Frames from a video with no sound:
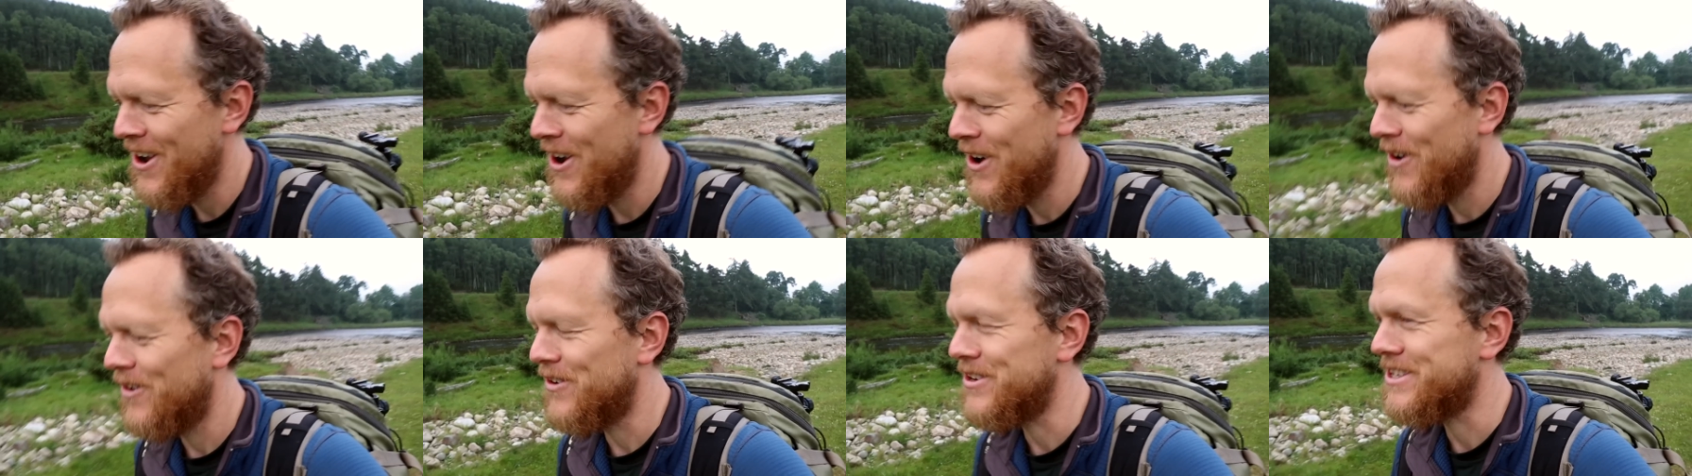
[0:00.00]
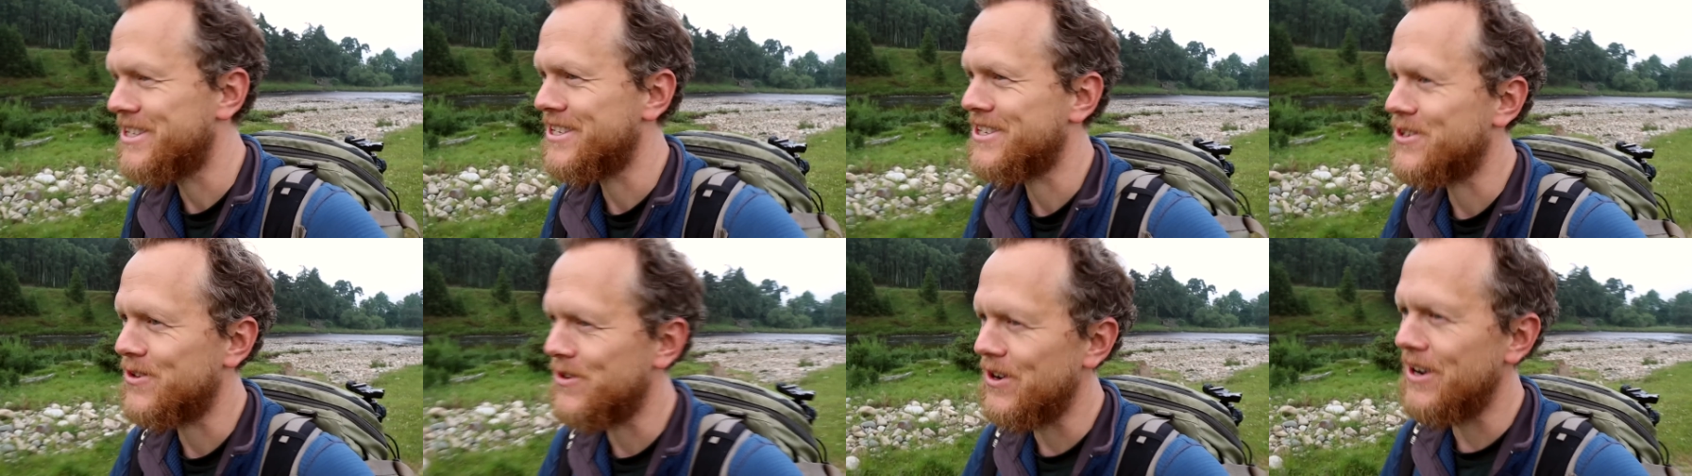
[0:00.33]

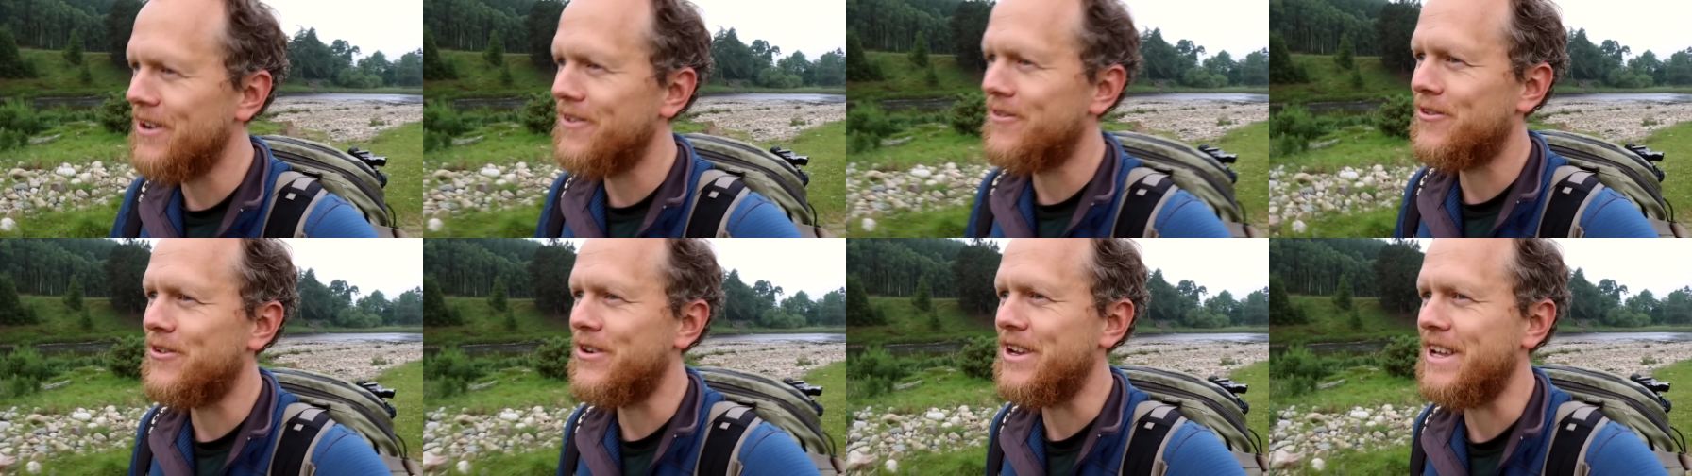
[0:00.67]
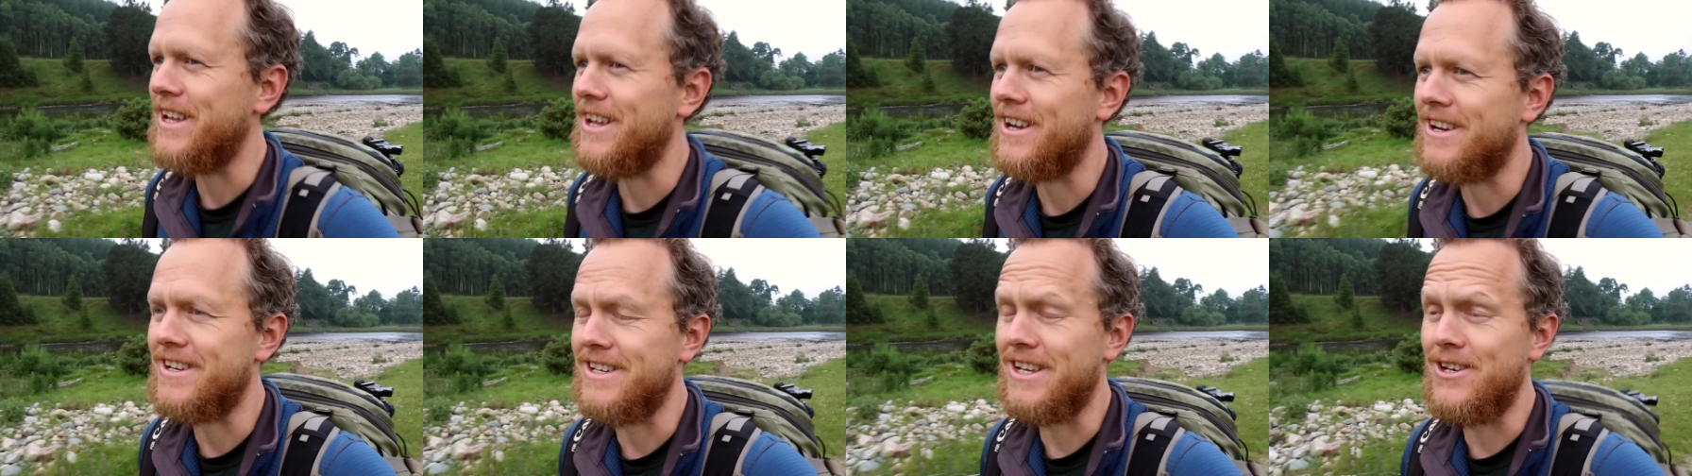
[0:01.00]
which is quite freaky
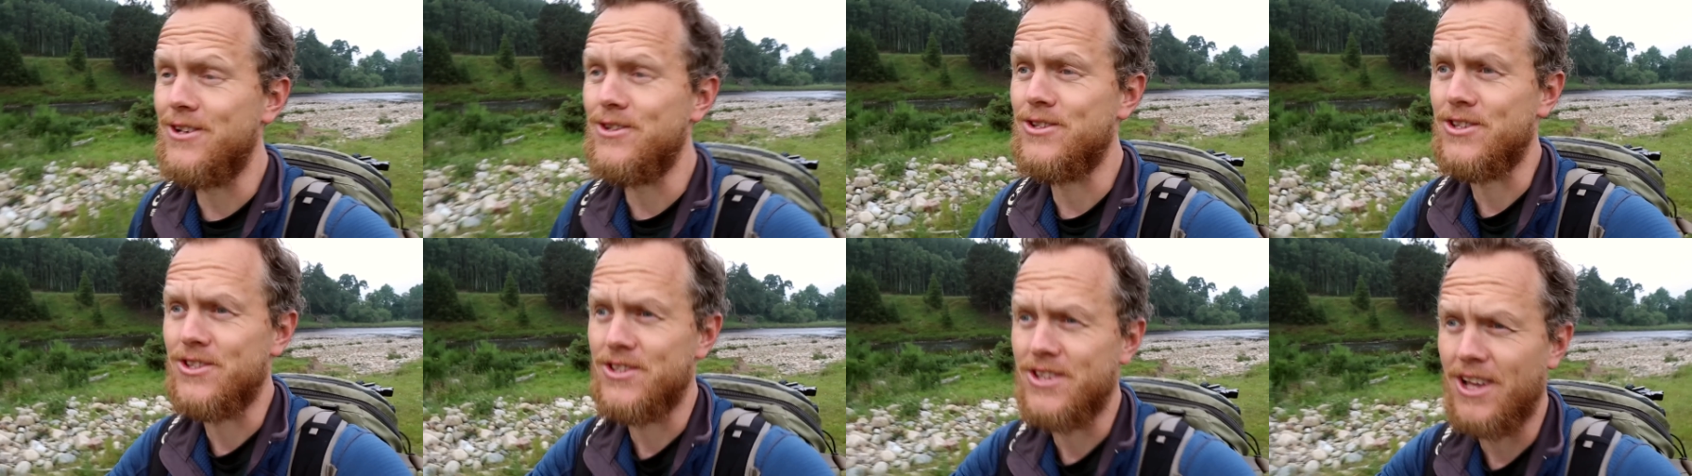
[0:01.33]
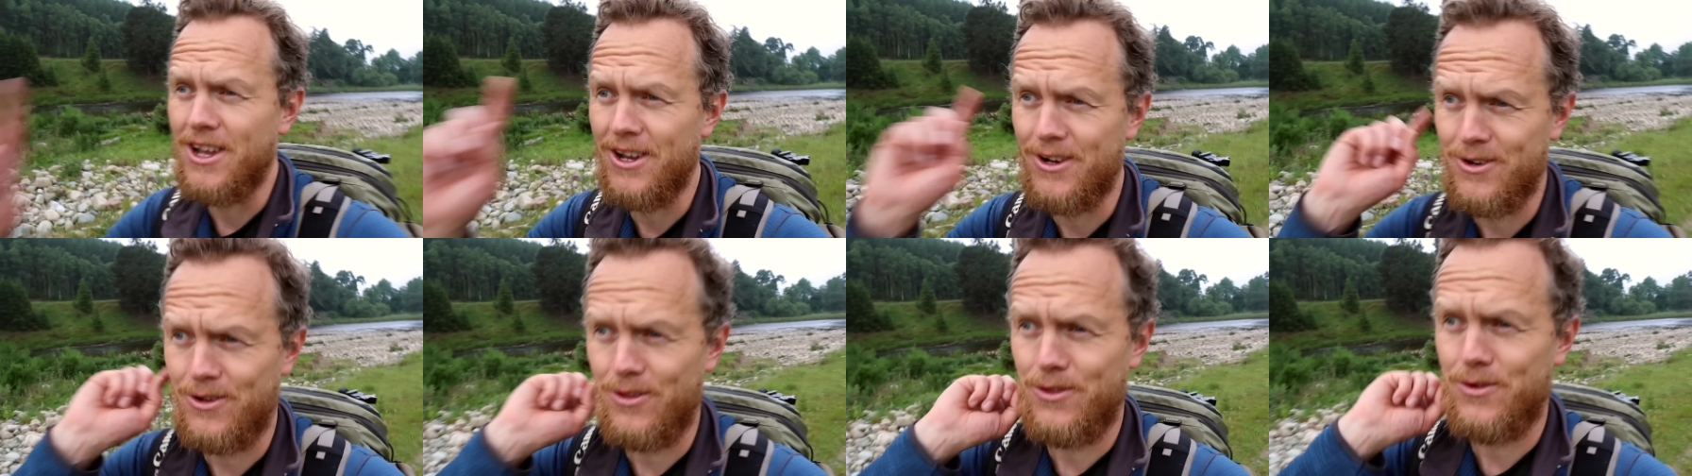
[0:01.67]
because I used to
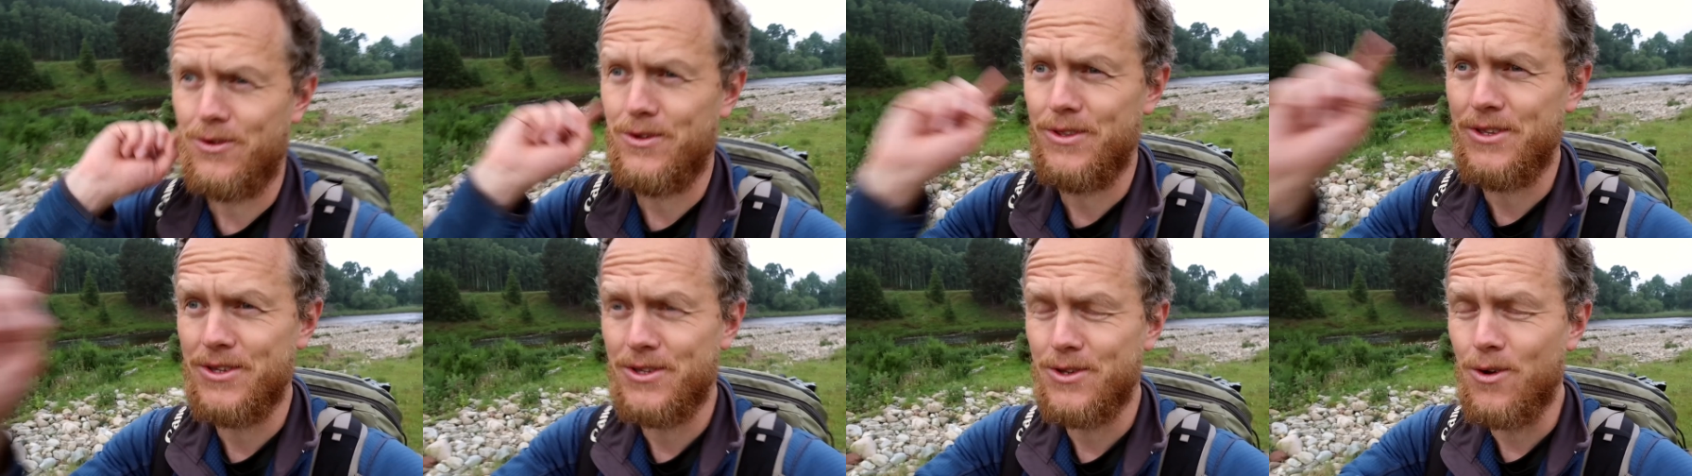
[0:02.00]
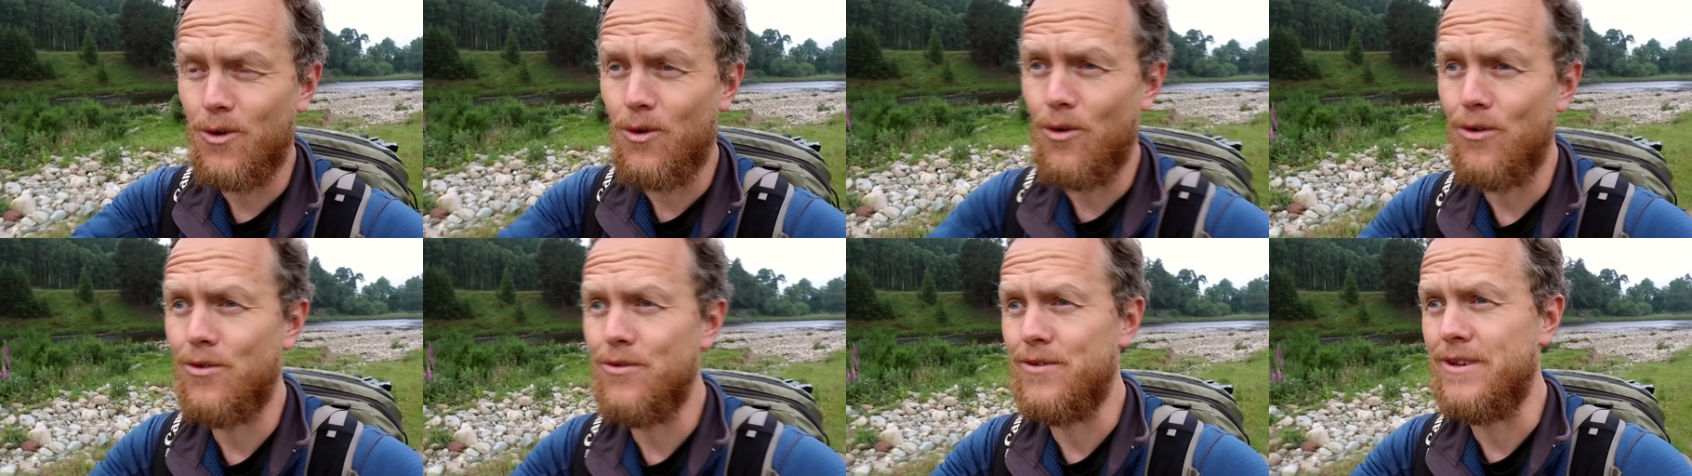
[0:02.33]
cycle through this
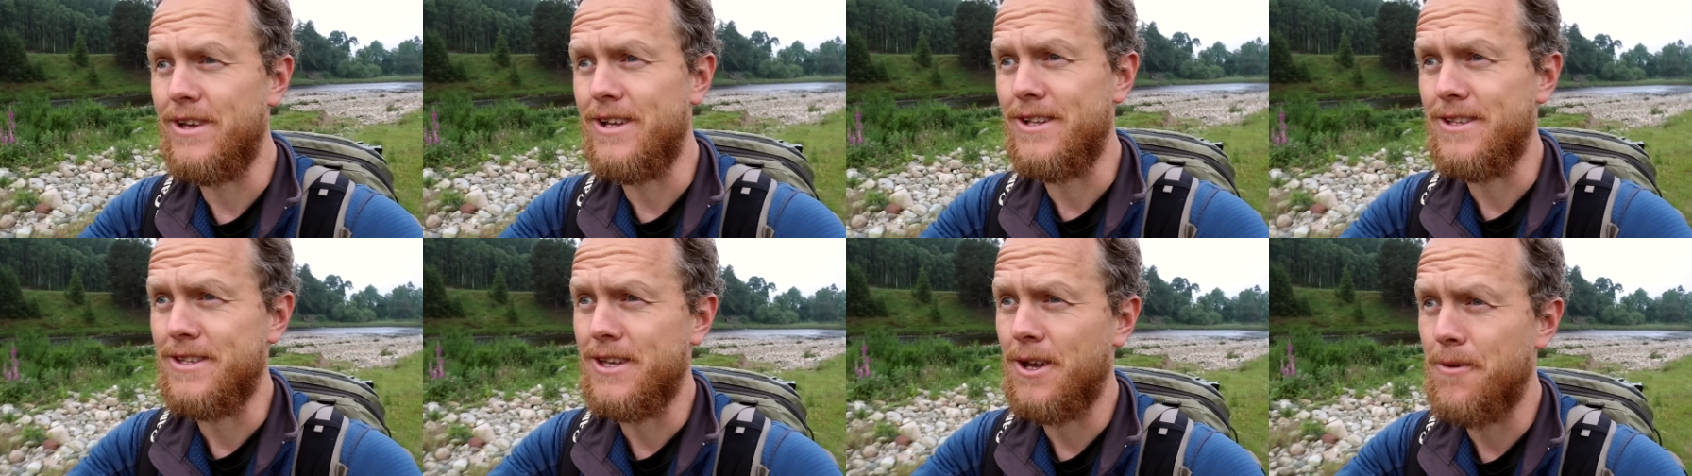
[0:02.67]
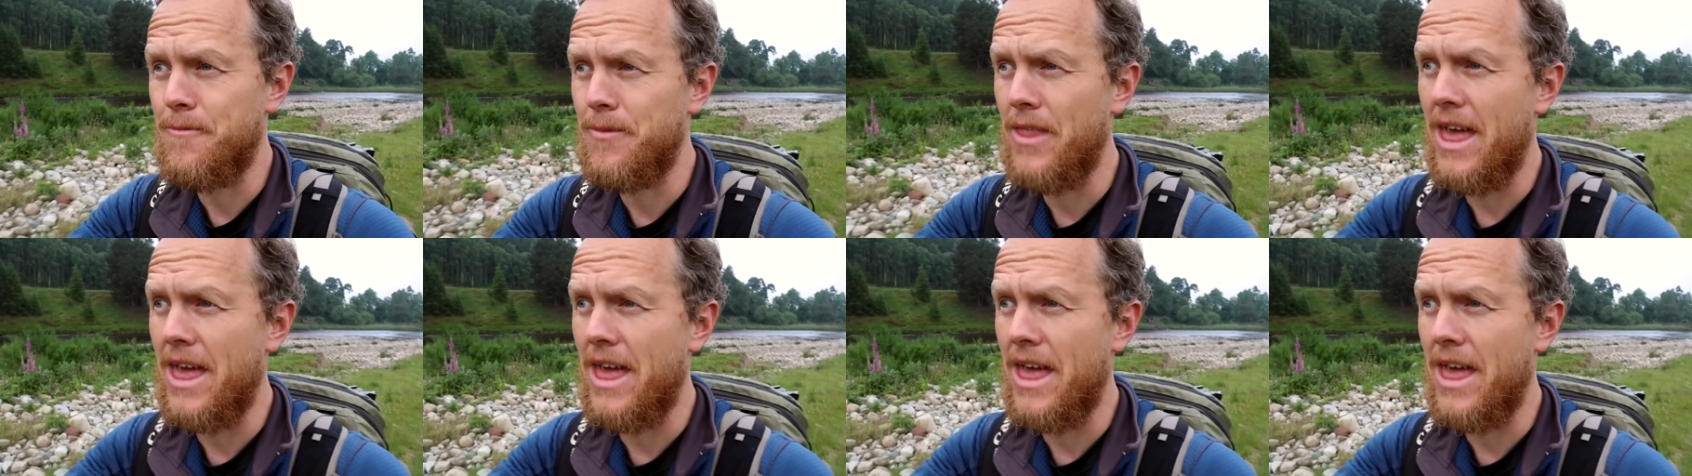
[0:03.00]
whole field,